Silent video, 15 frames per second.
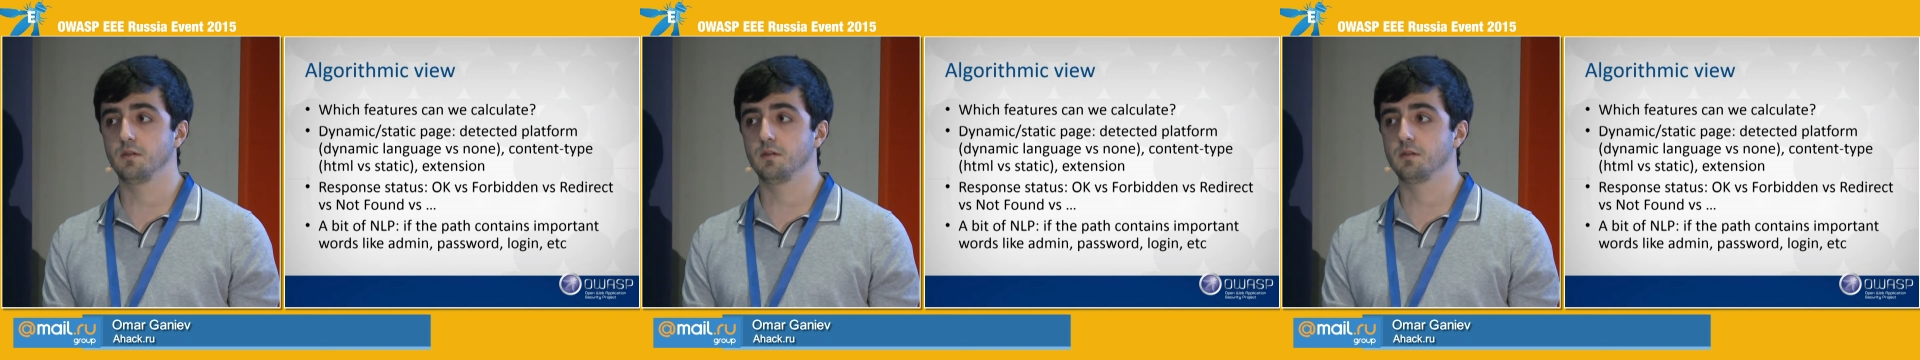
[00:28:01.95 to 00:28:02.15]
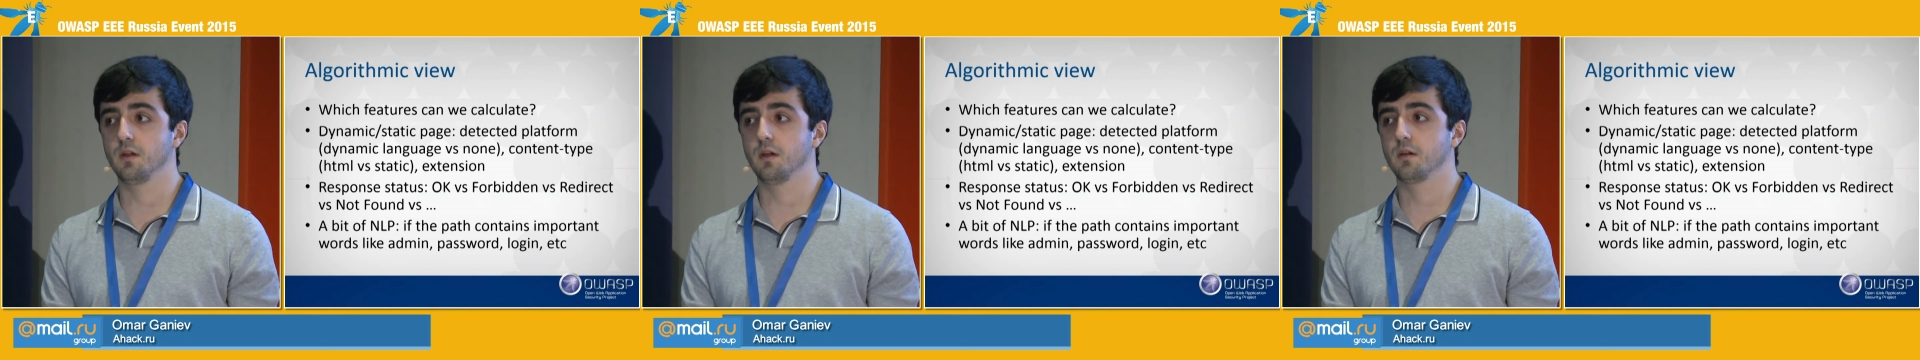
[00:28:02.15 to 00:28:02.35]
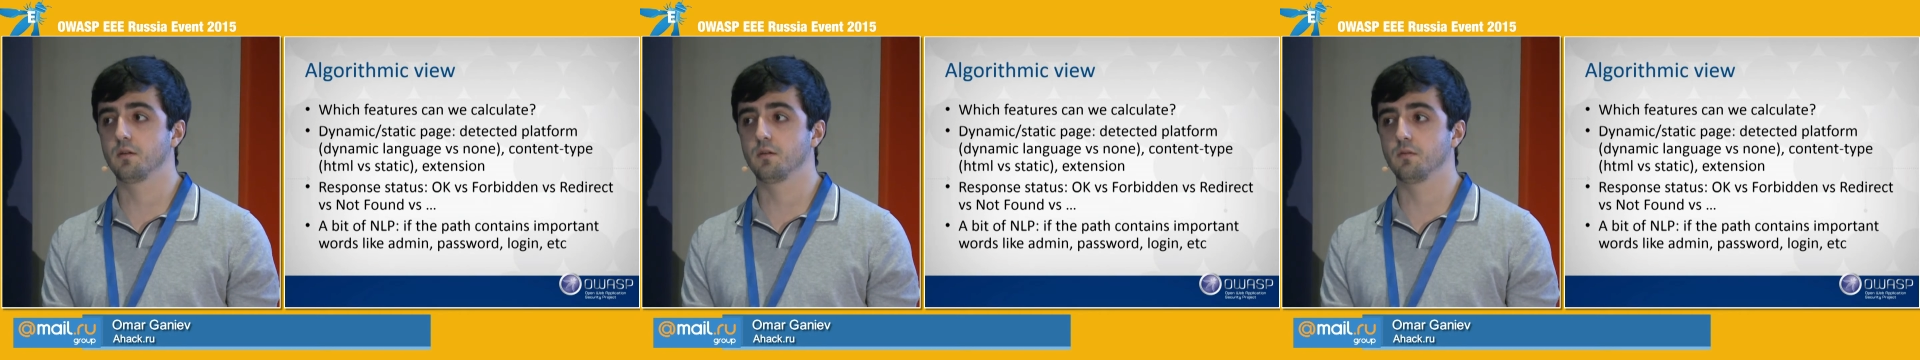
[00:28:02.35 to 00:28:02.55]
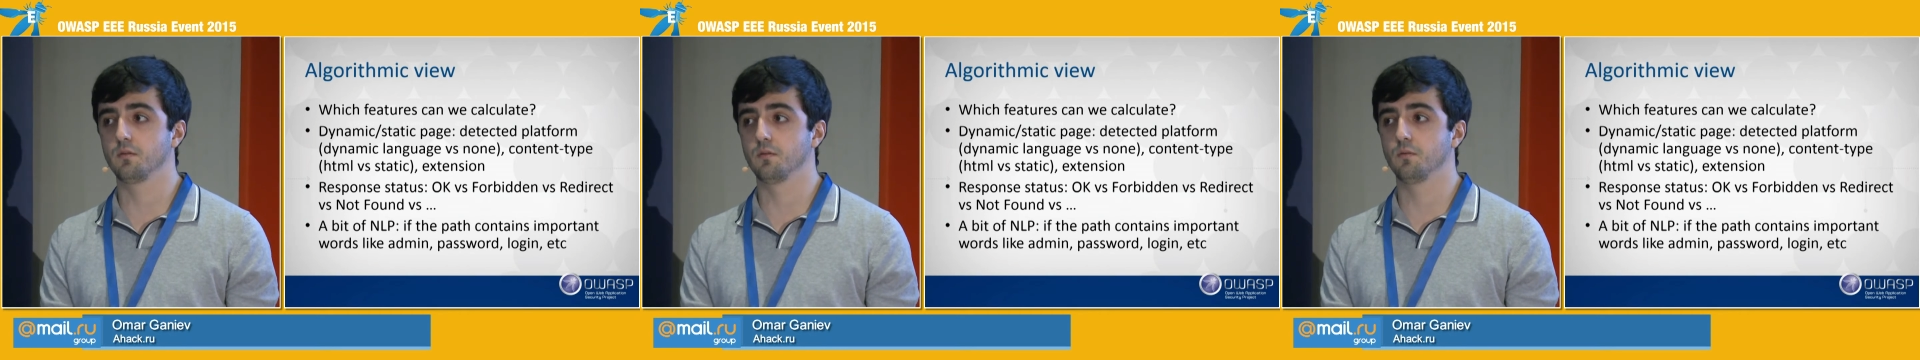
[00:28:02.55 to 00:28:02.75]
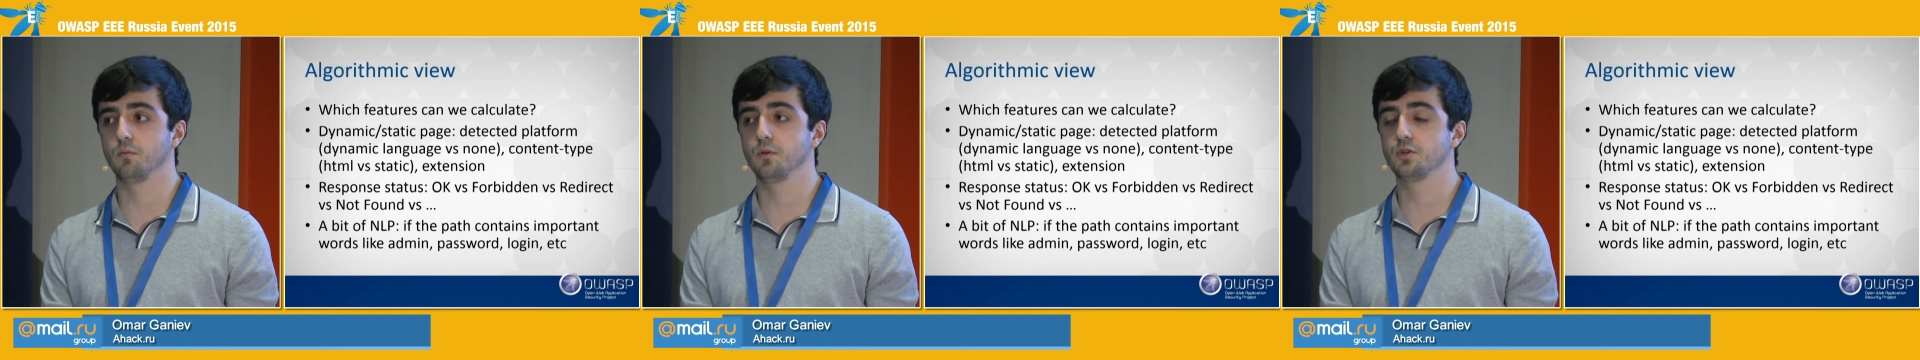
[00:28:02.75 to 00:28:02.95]
detect
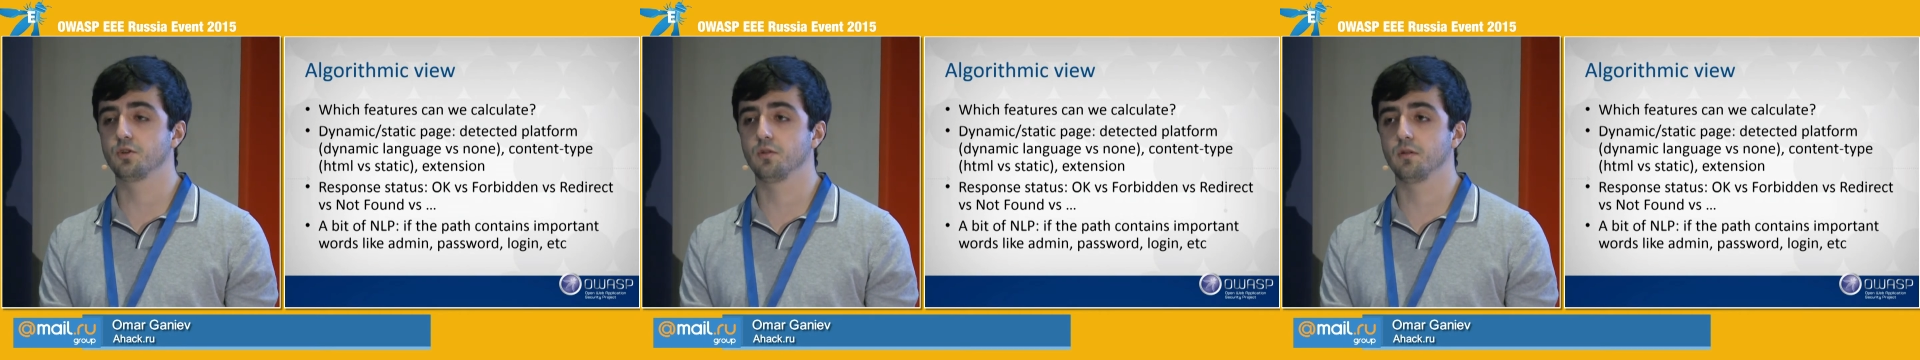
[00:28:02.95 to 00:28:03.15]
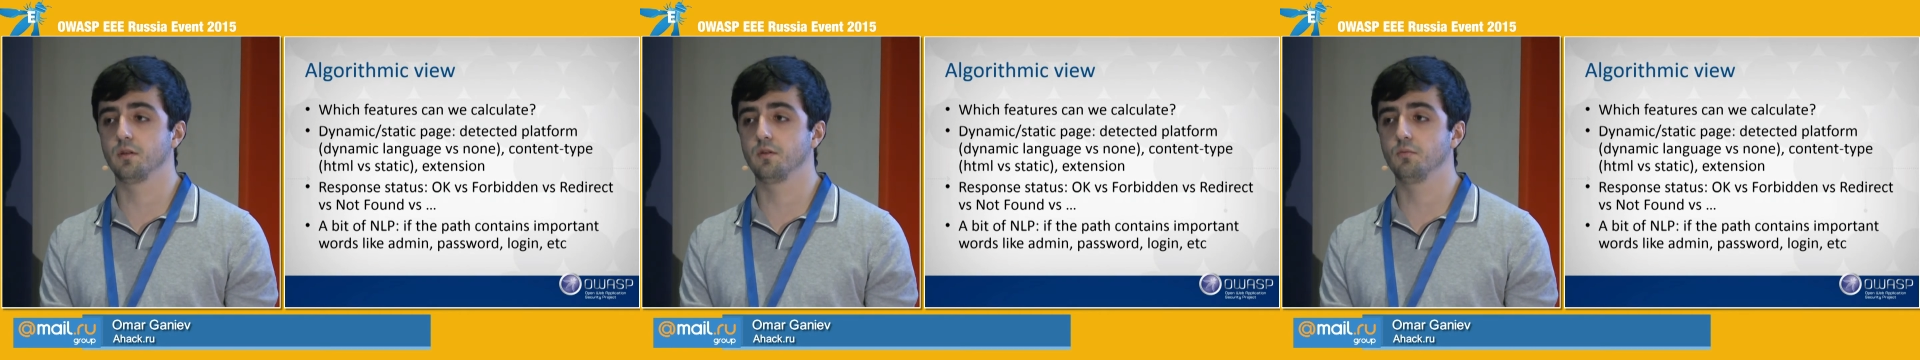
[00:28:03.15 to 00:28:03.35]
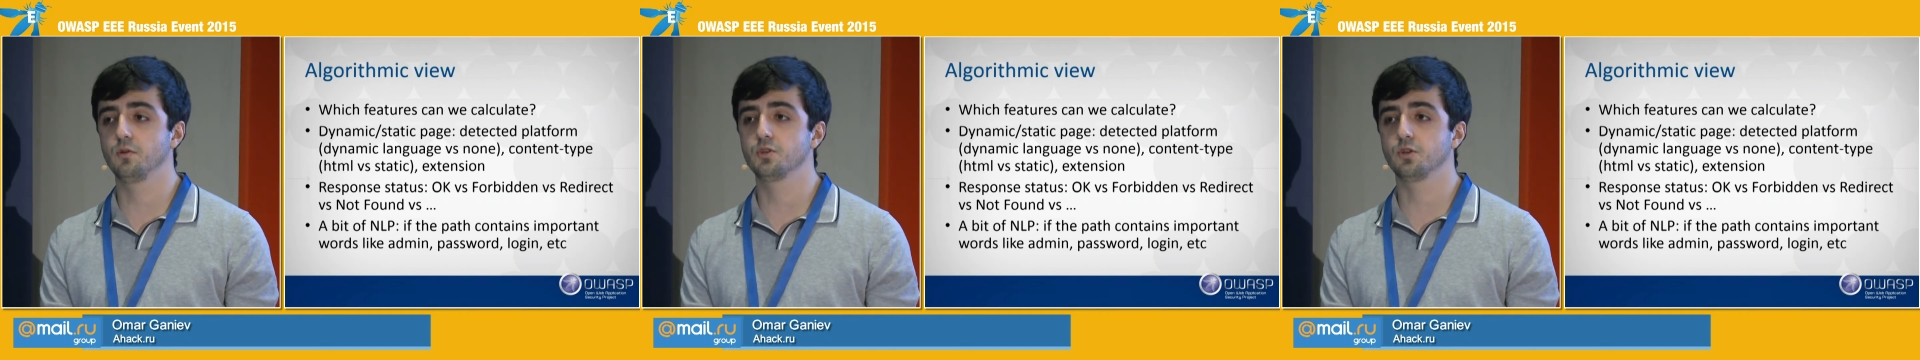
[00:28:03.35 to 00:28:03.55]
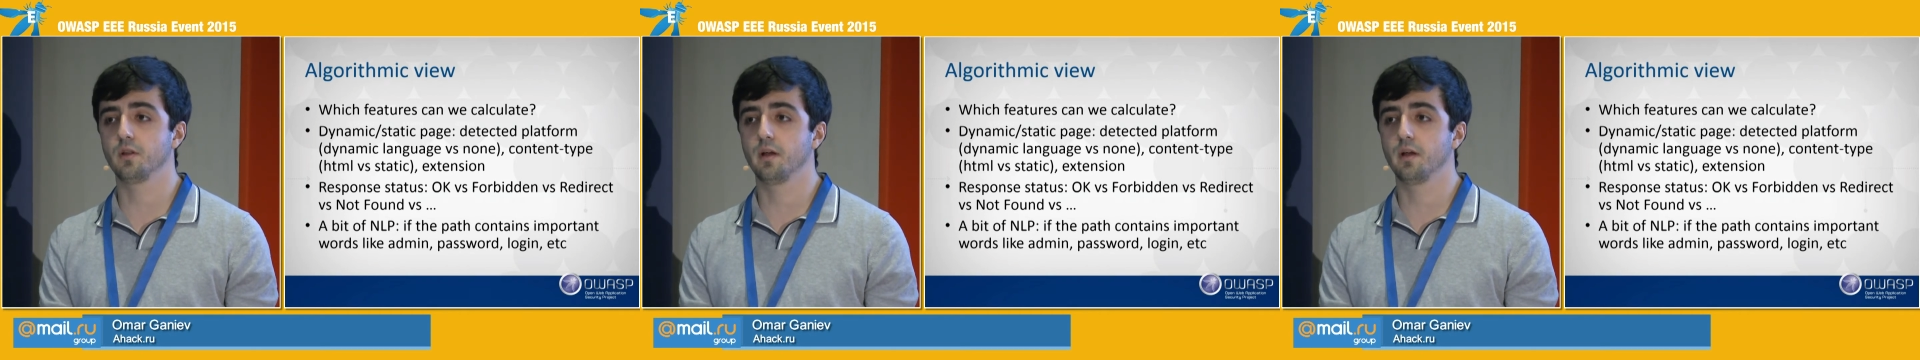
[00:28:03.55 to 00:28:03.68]
in which